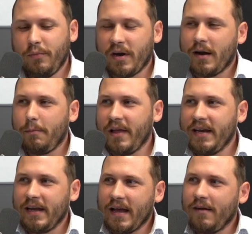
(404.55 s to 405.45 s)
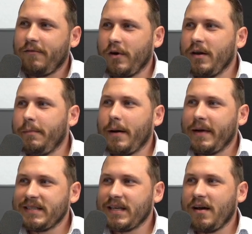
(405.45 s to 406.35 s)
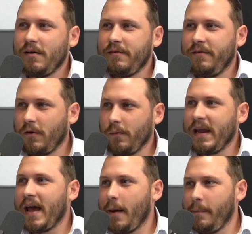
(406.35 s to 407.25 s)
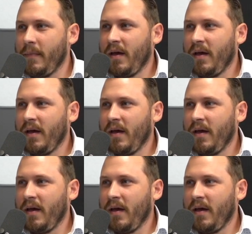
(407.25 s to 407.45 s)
put on a plane to California by myself for rehab.